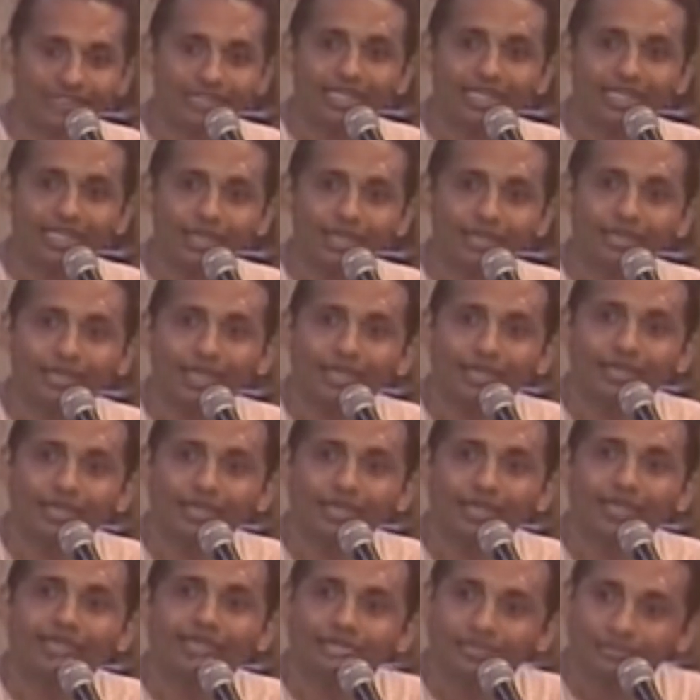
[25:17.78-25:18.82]
will there be
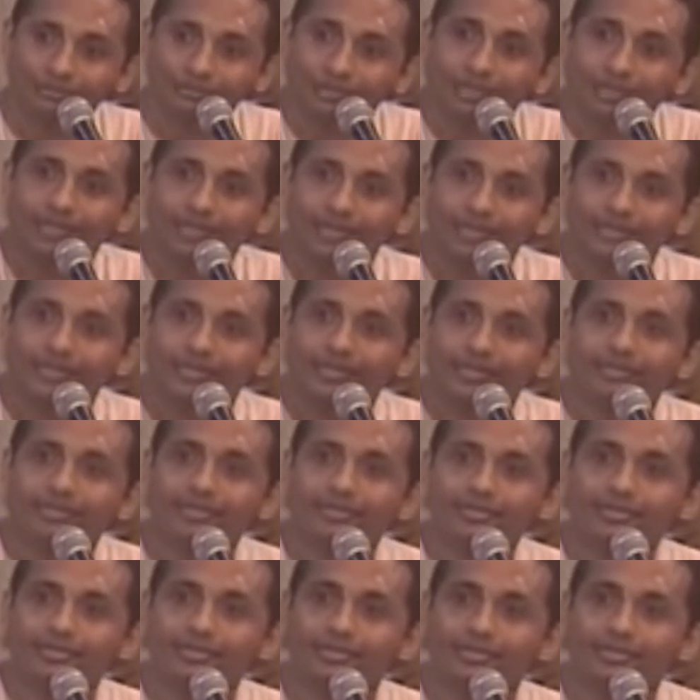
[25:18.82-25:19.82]
anything simpler than this?